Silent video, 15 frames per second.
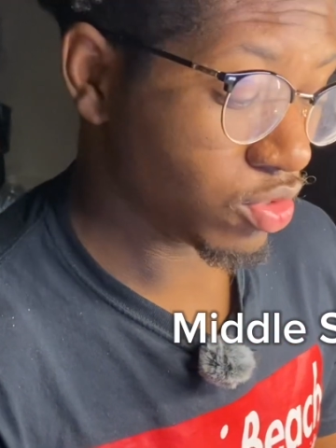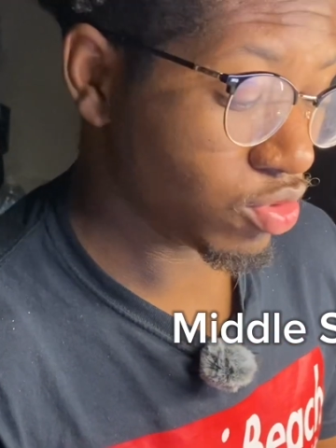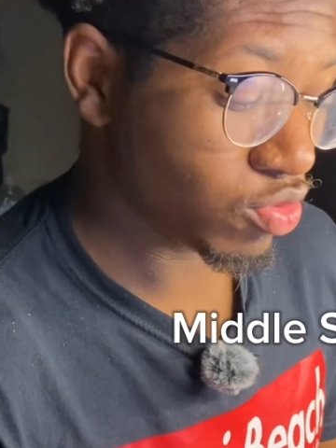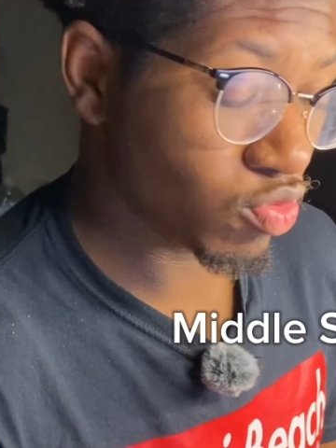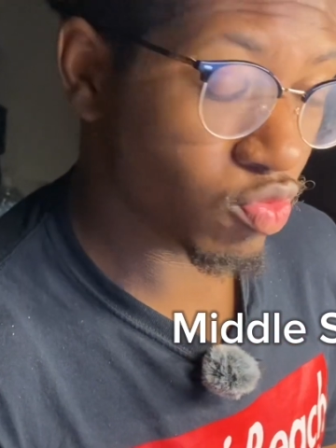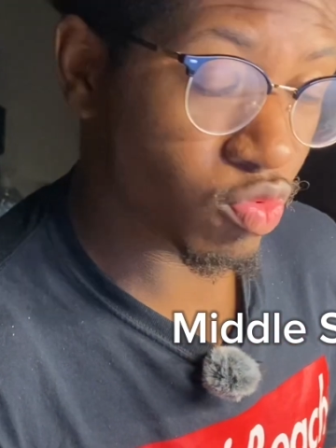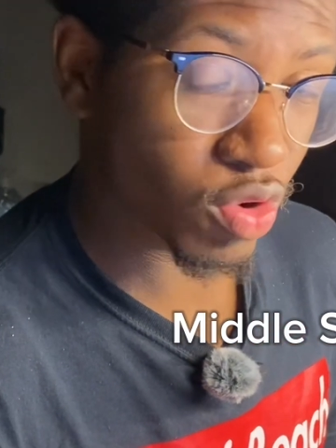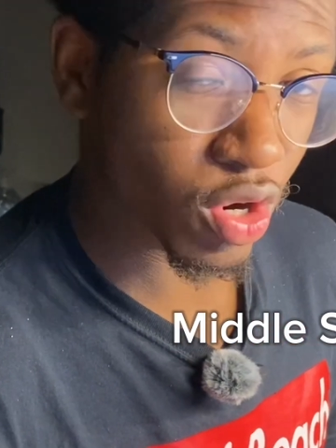to
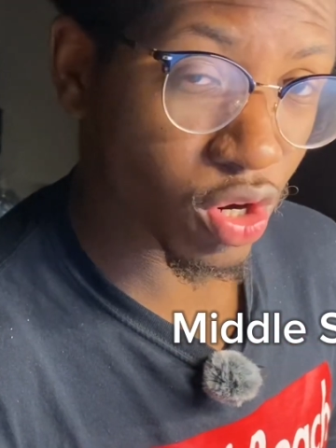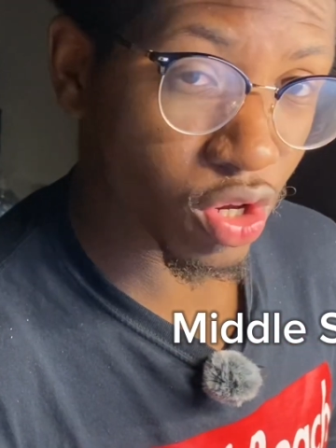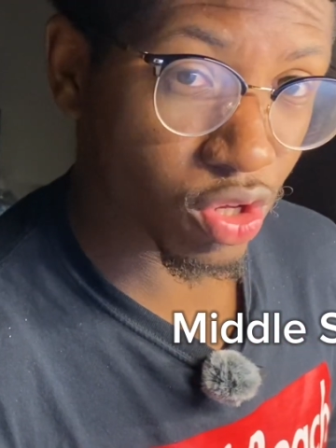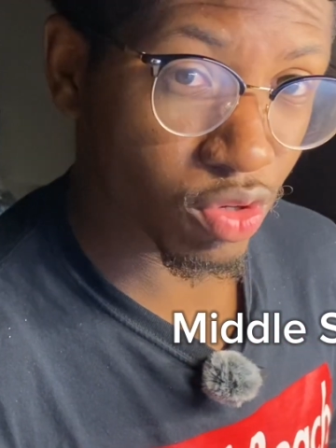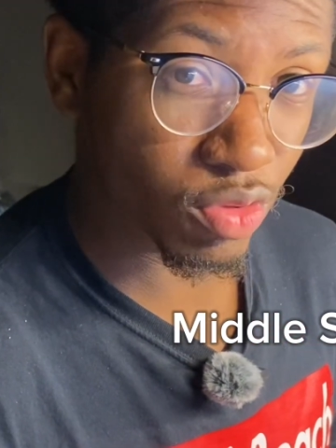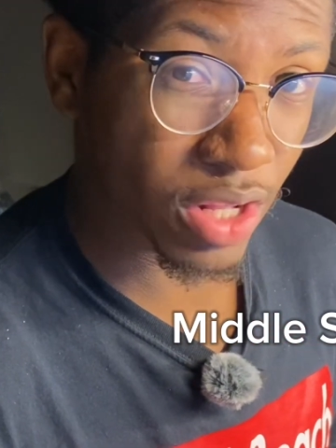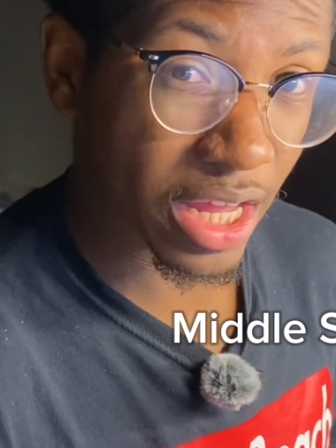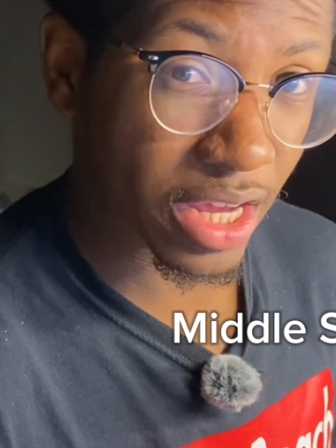work
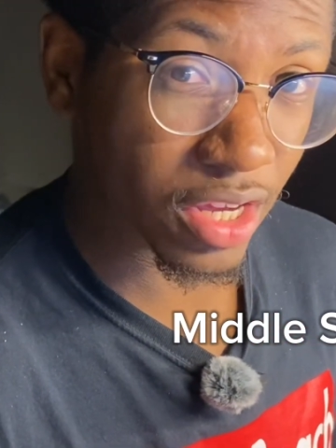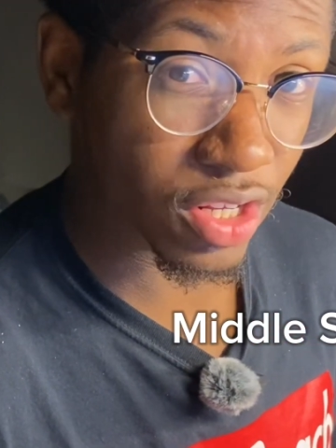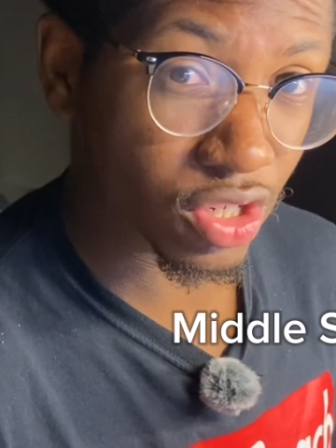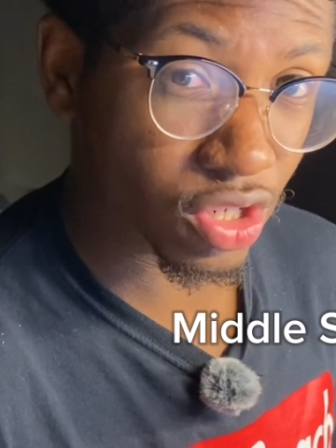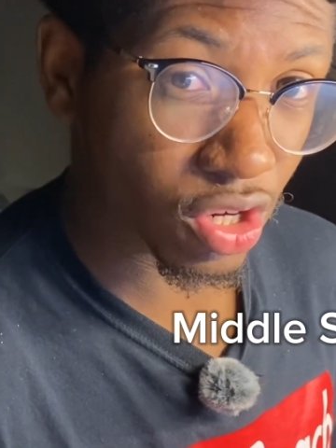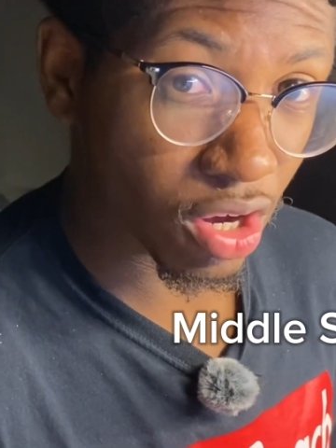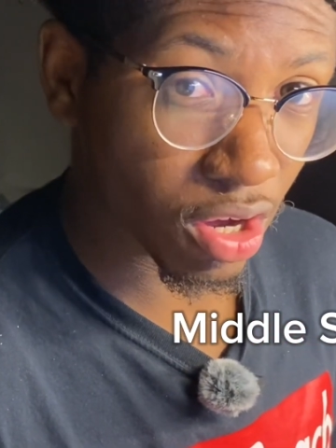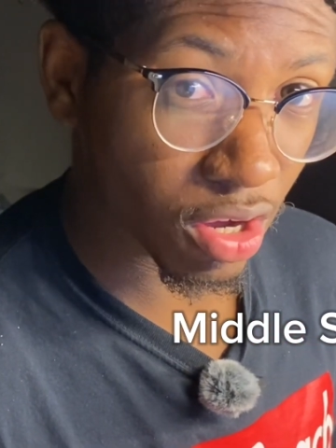you like a
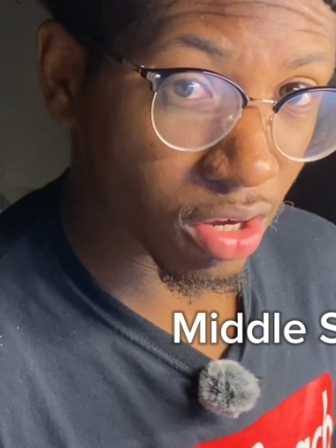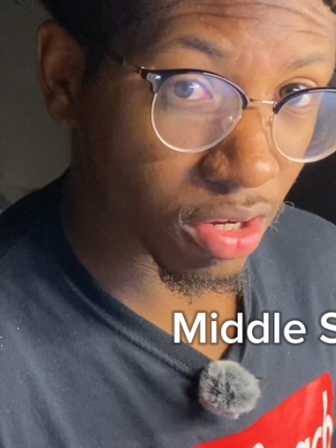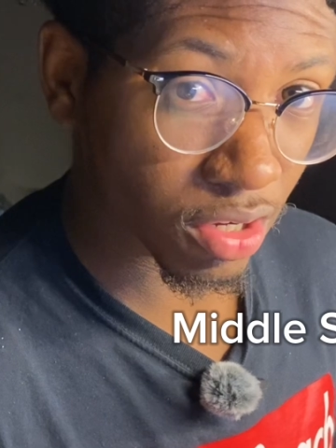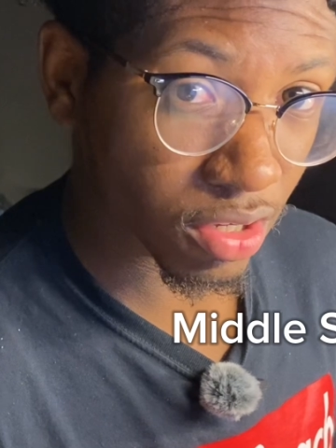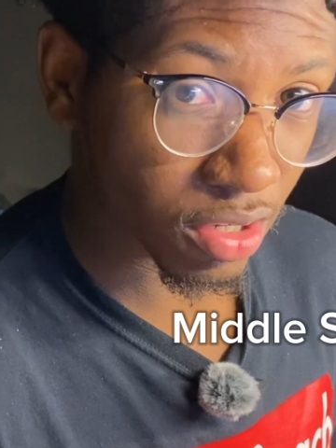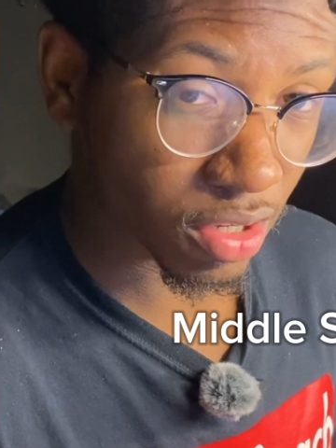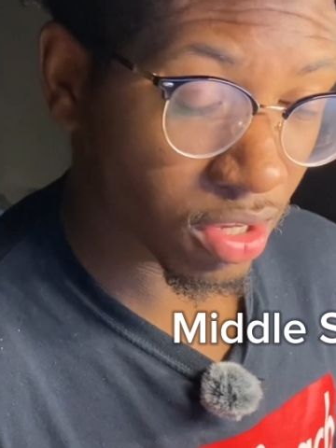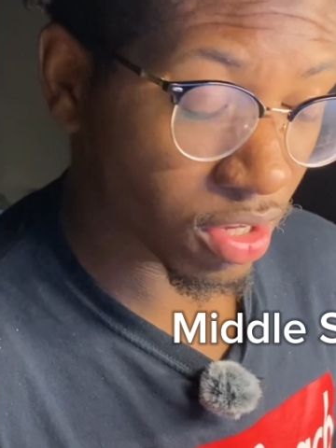
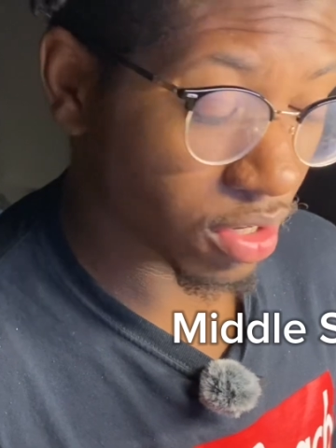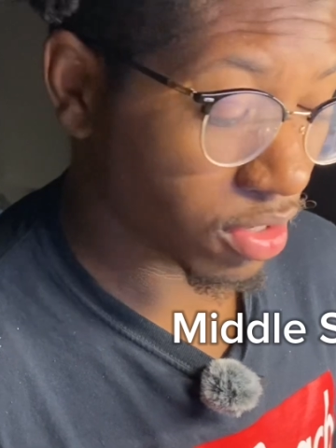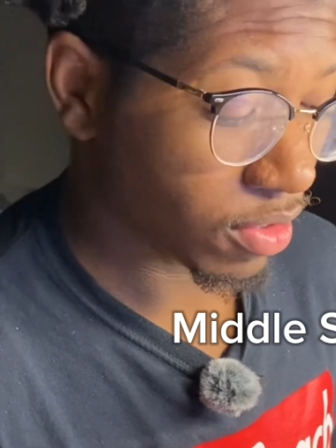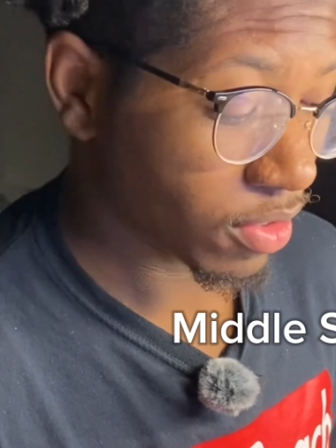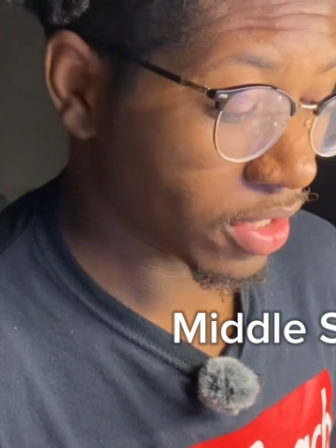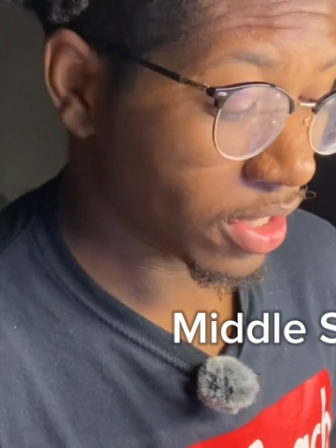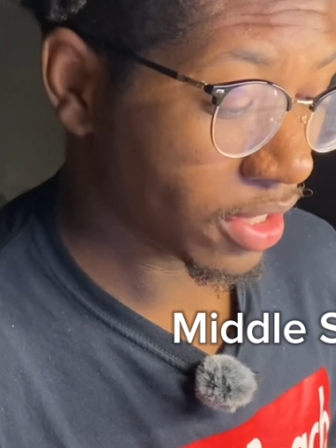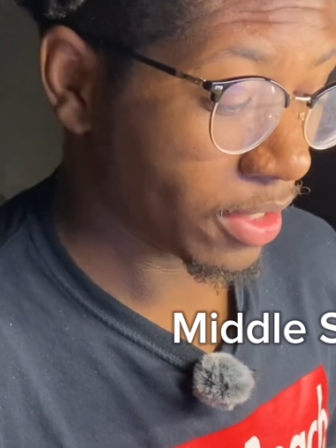dog.
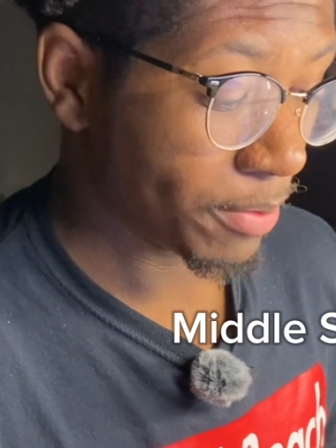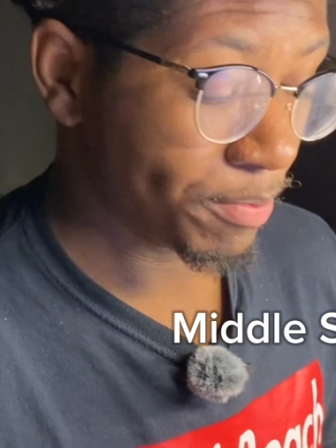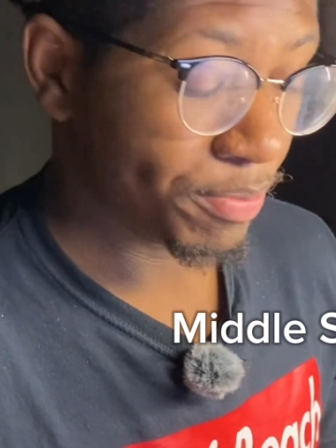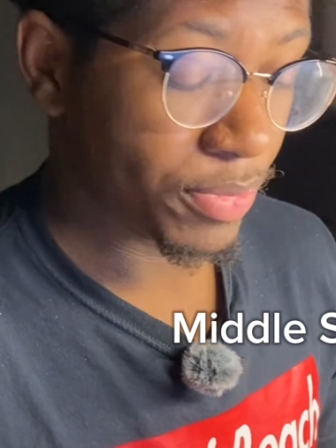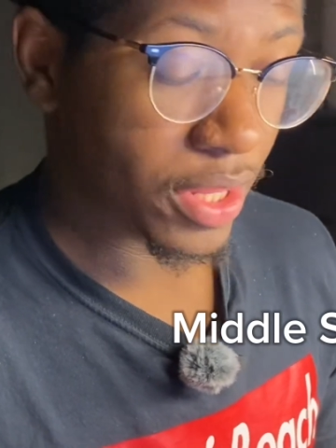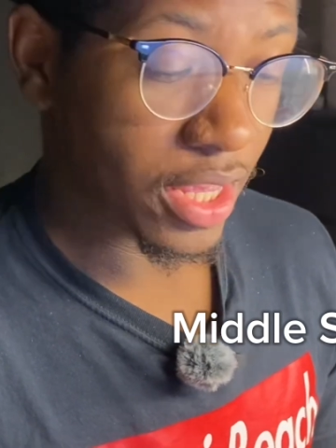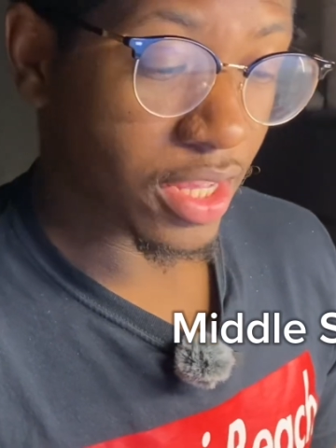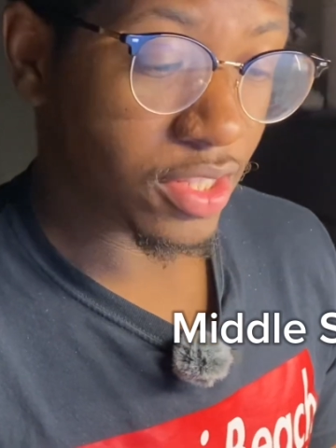Okay?
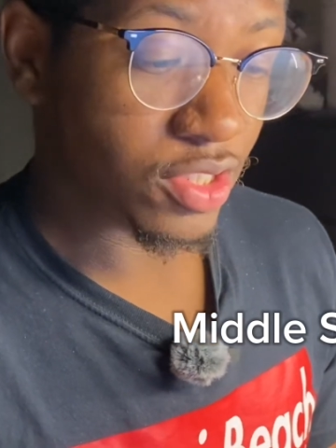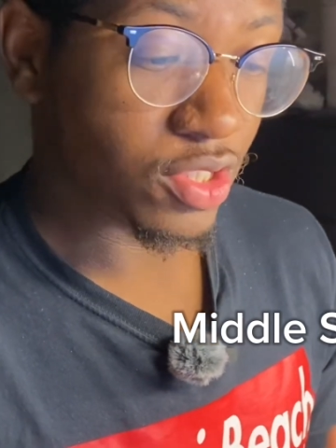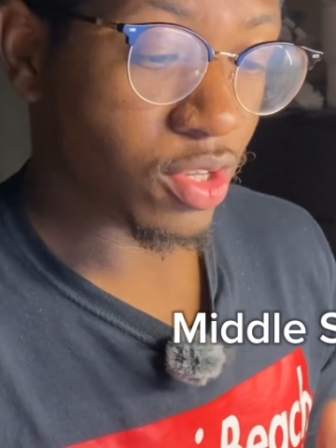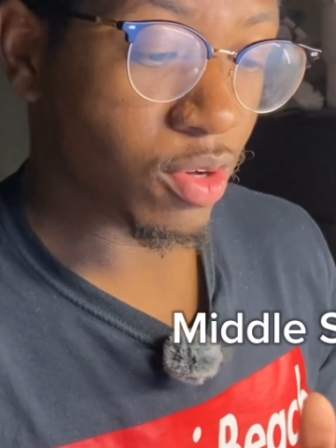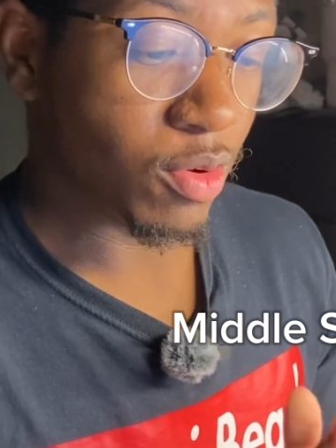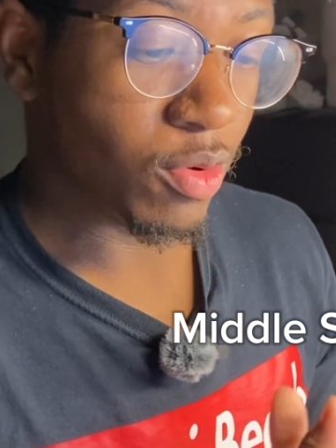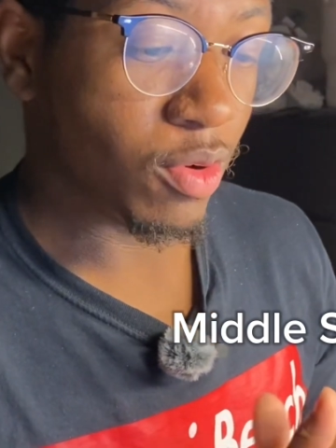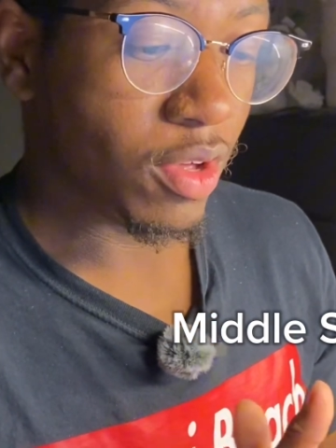
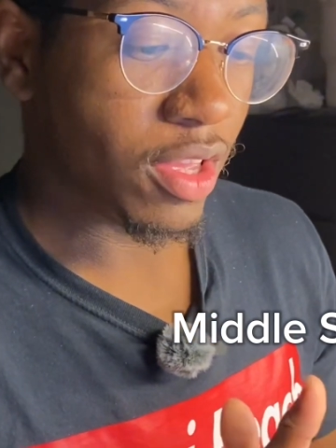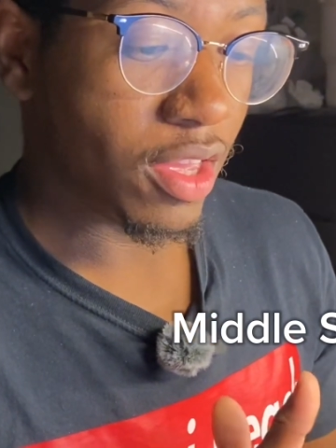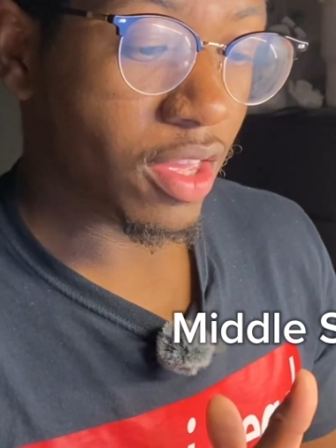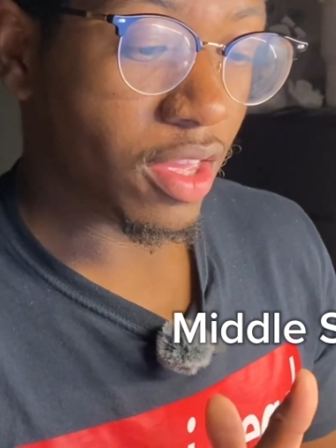So